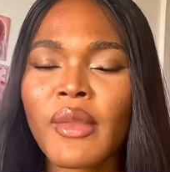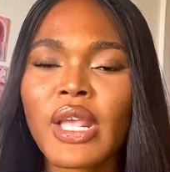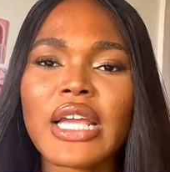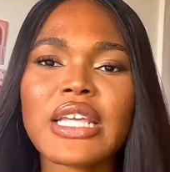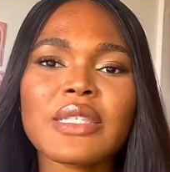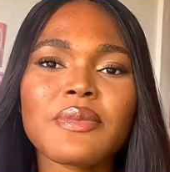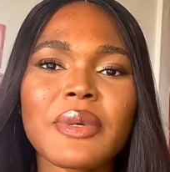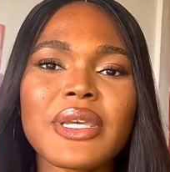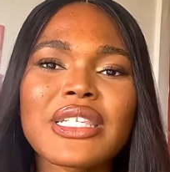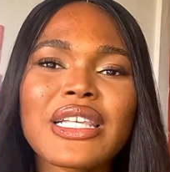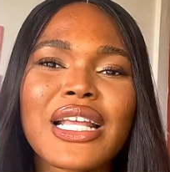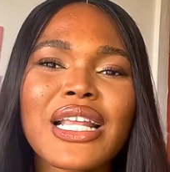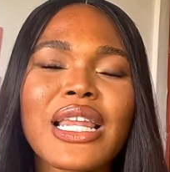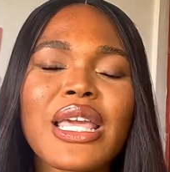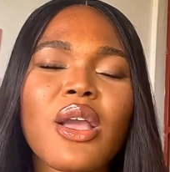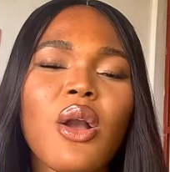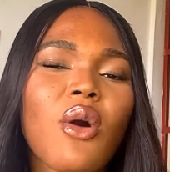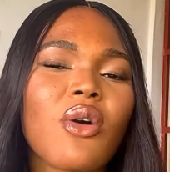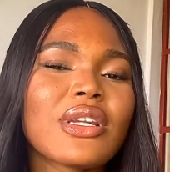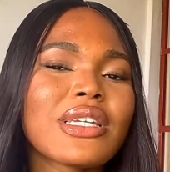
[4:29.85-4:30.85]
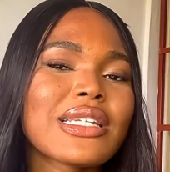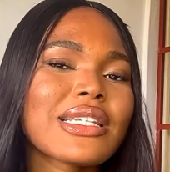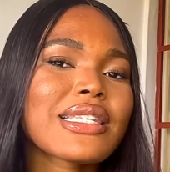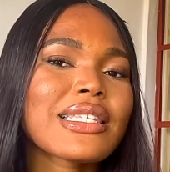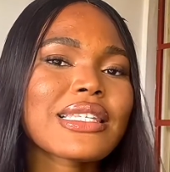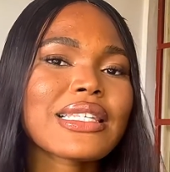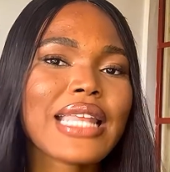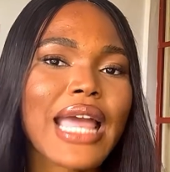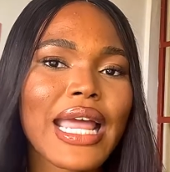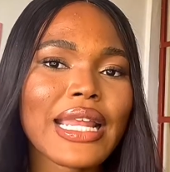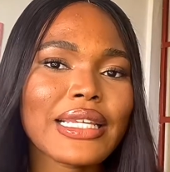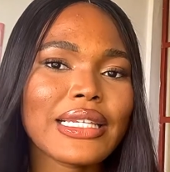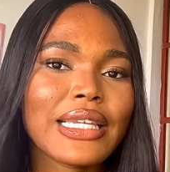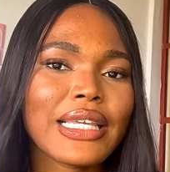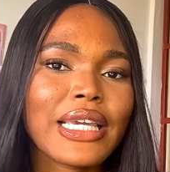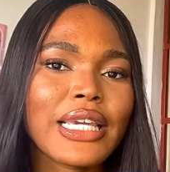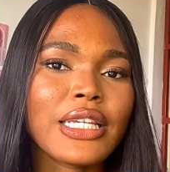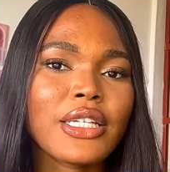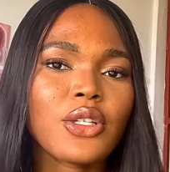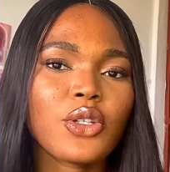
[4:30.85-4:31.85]
It's basically
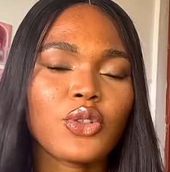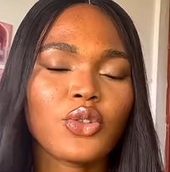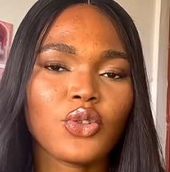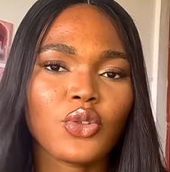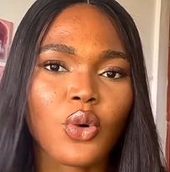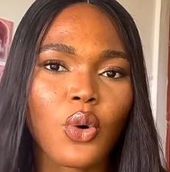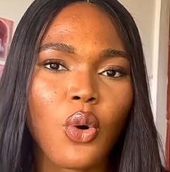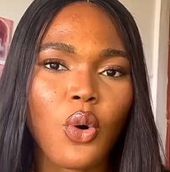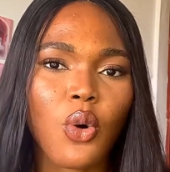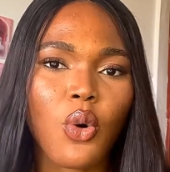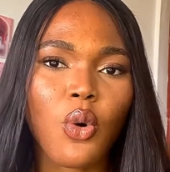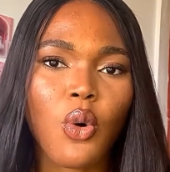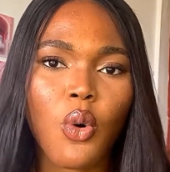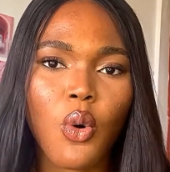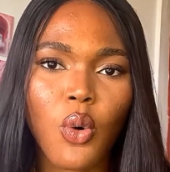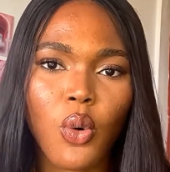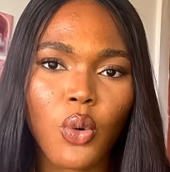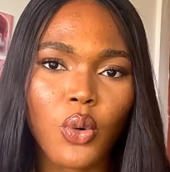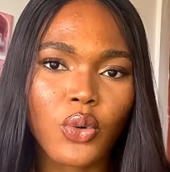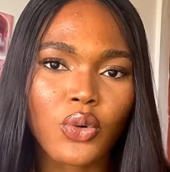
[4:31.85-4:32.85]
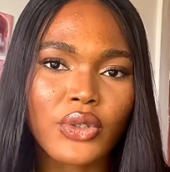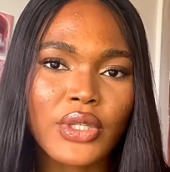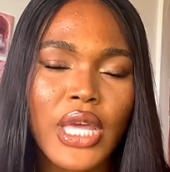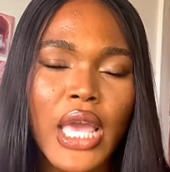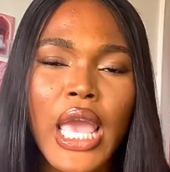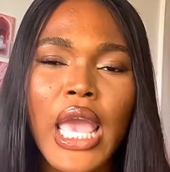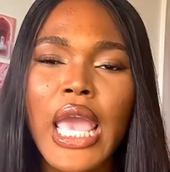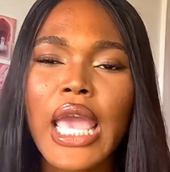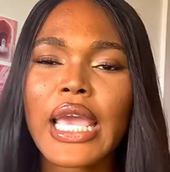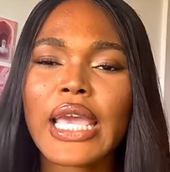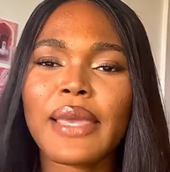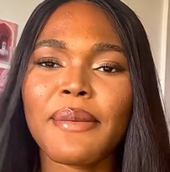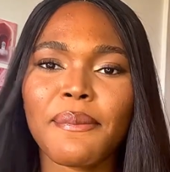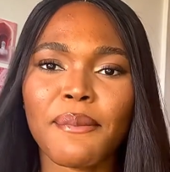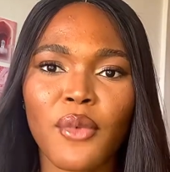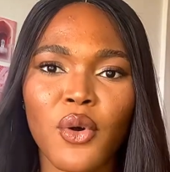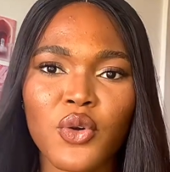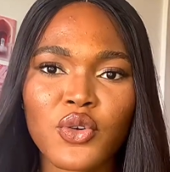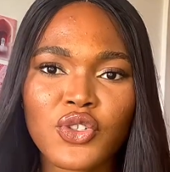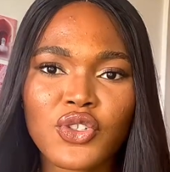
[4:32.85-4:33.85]
understanding your own
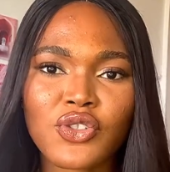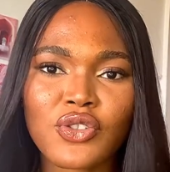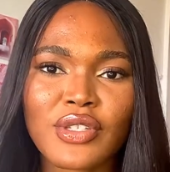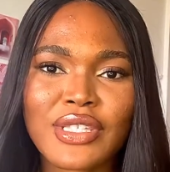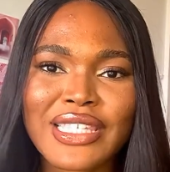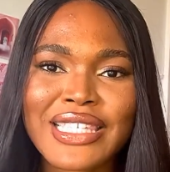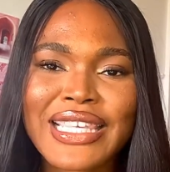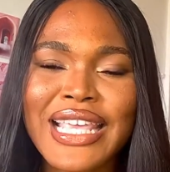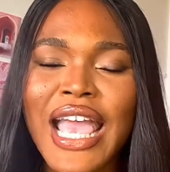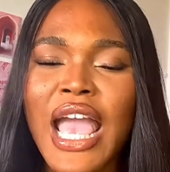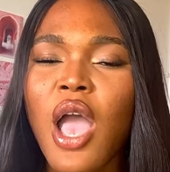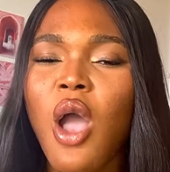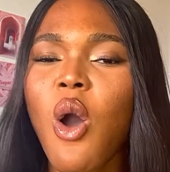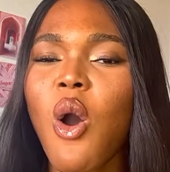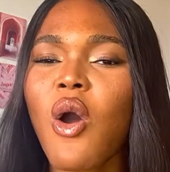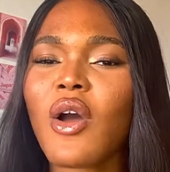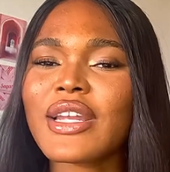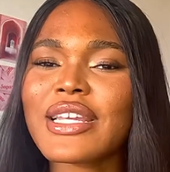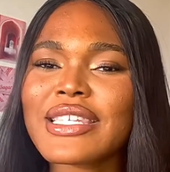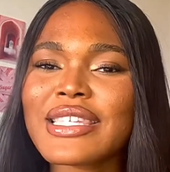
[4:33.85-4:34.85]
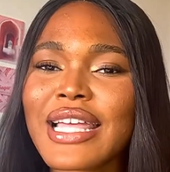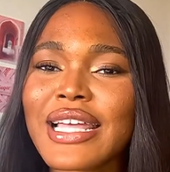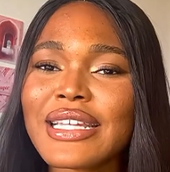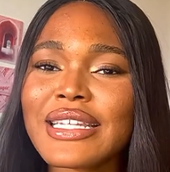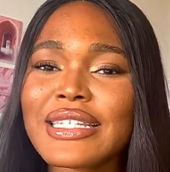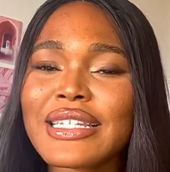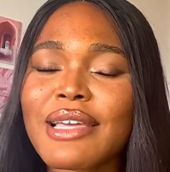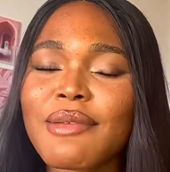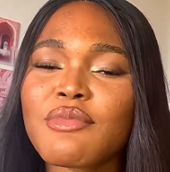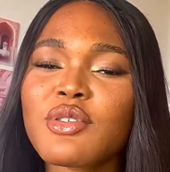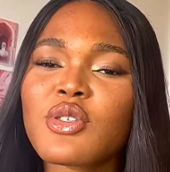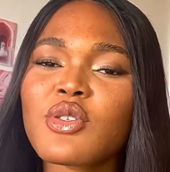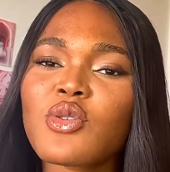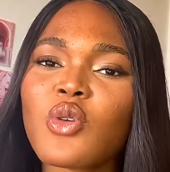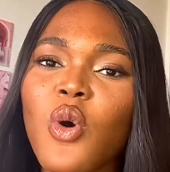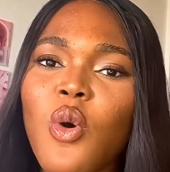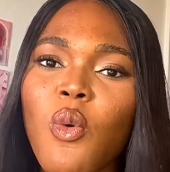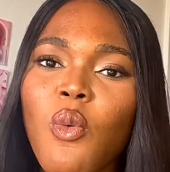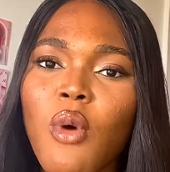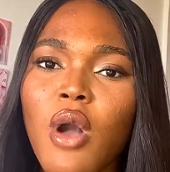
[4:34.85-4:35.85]
emotions, understanding them
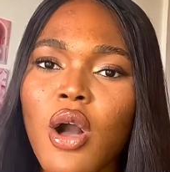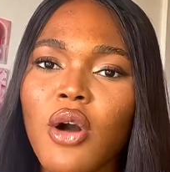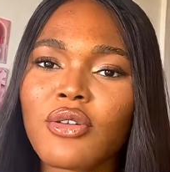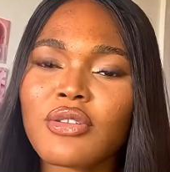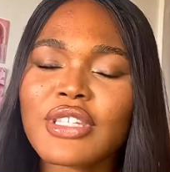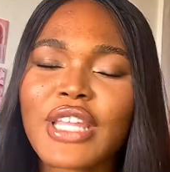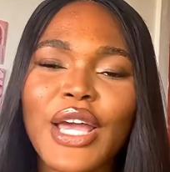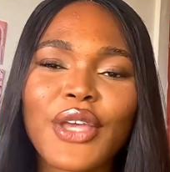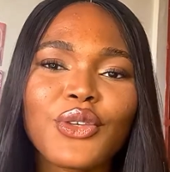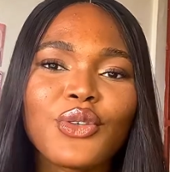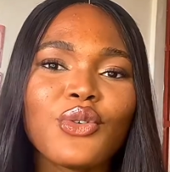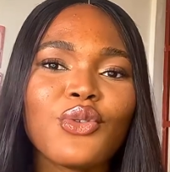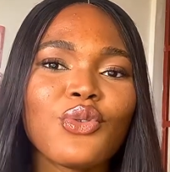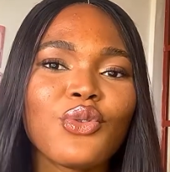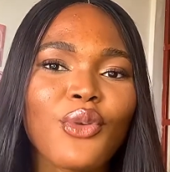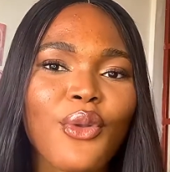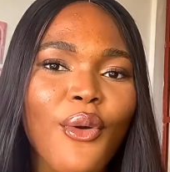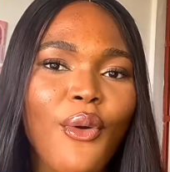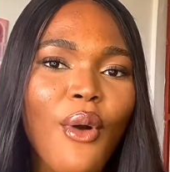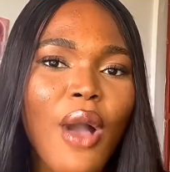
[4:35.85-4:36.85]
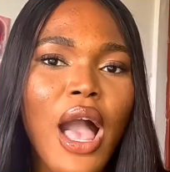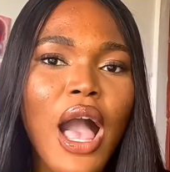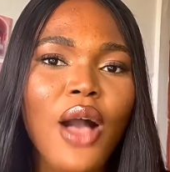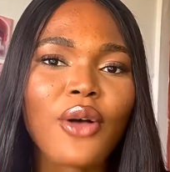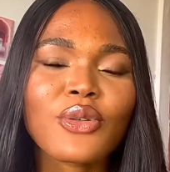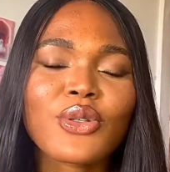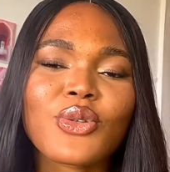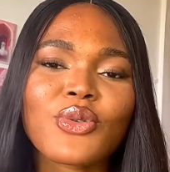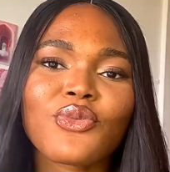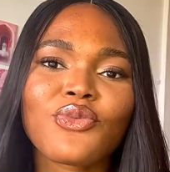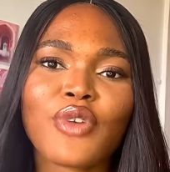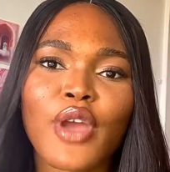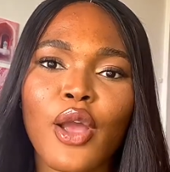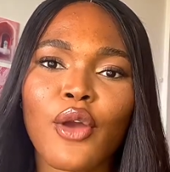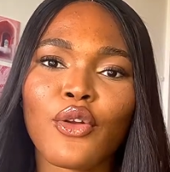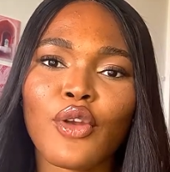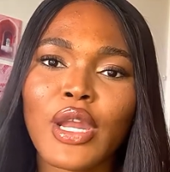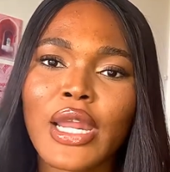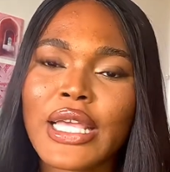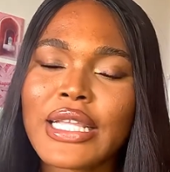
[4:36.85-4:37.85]
so well that you know how to
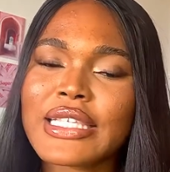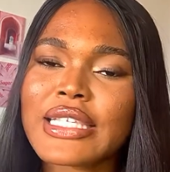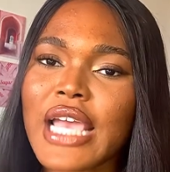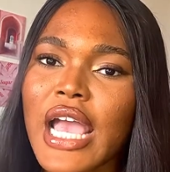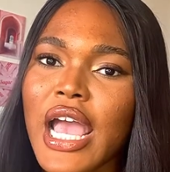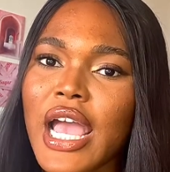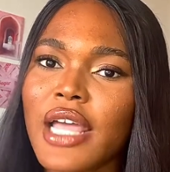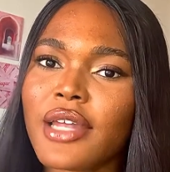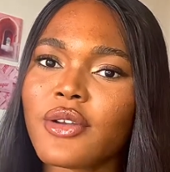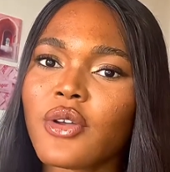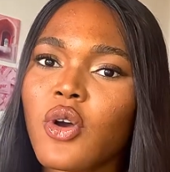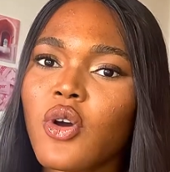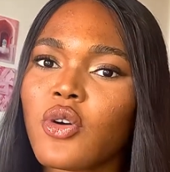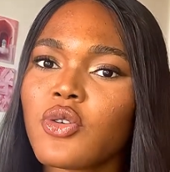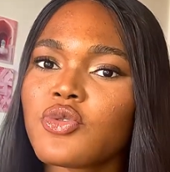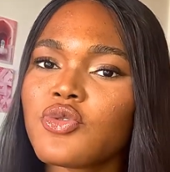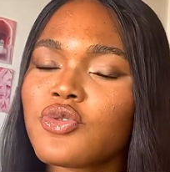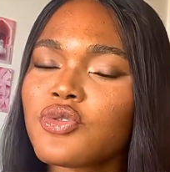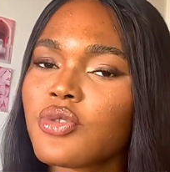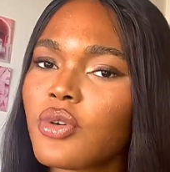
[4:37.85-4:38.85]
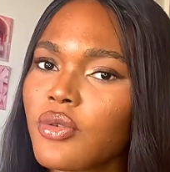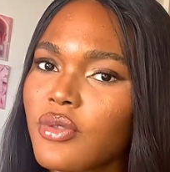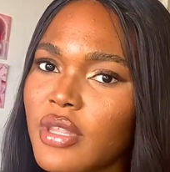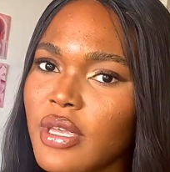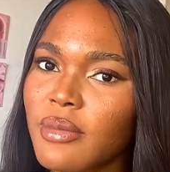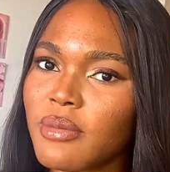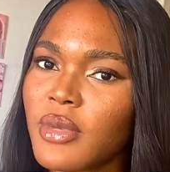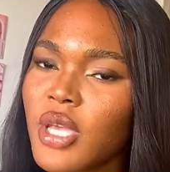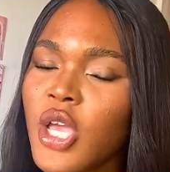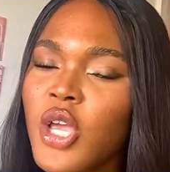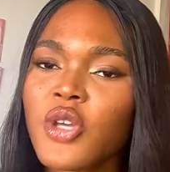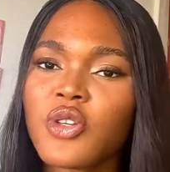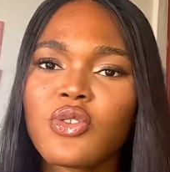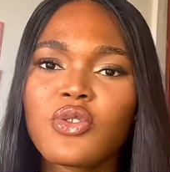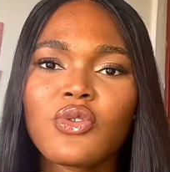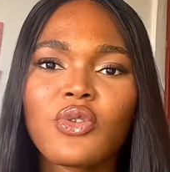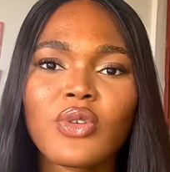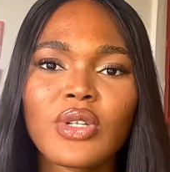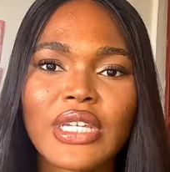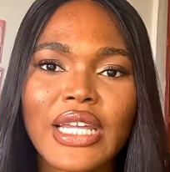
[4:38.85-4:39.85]
regulate and control them. You
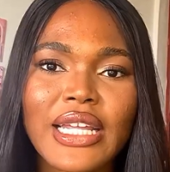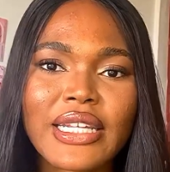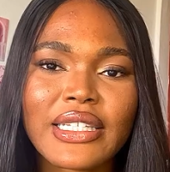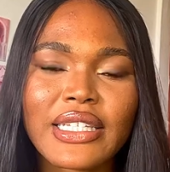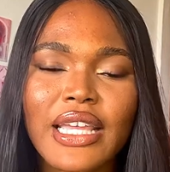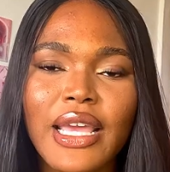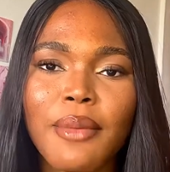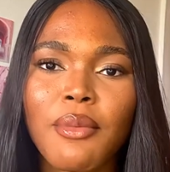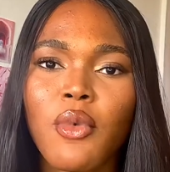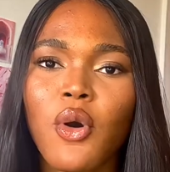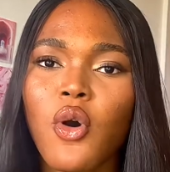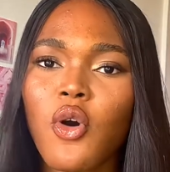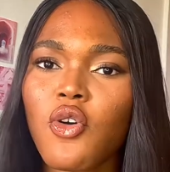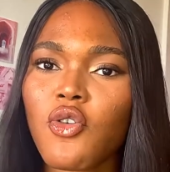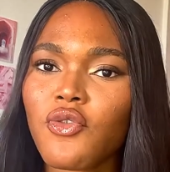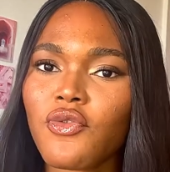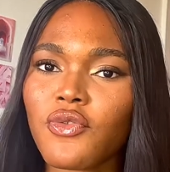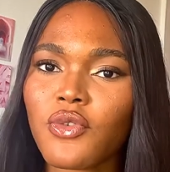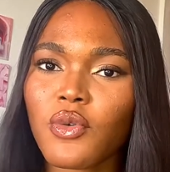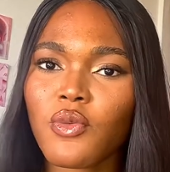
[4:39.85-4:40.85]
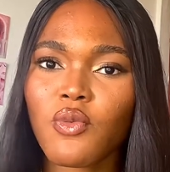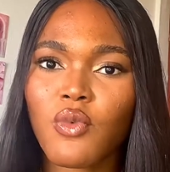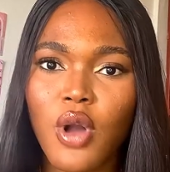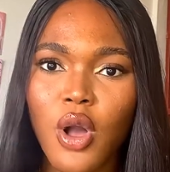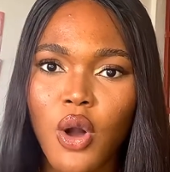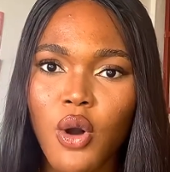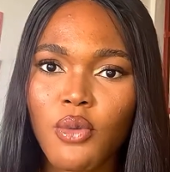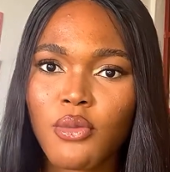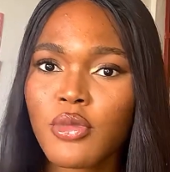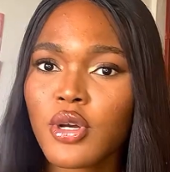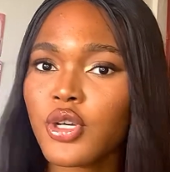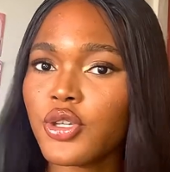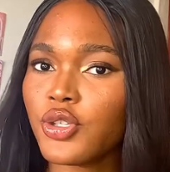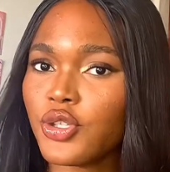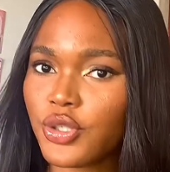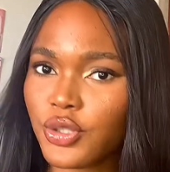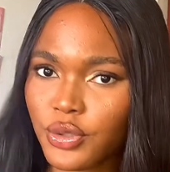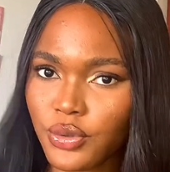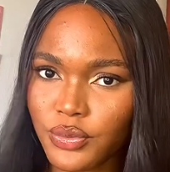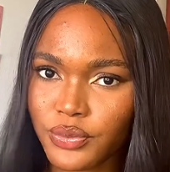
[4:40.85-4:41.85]
don't let them overwhelm
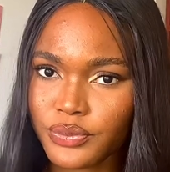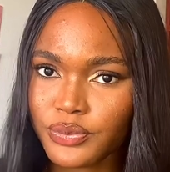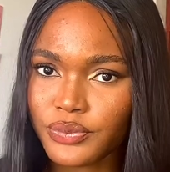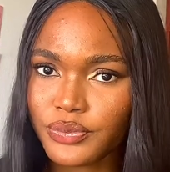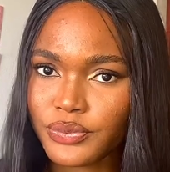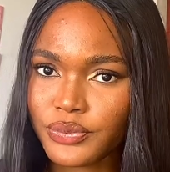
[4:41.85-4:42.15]
you.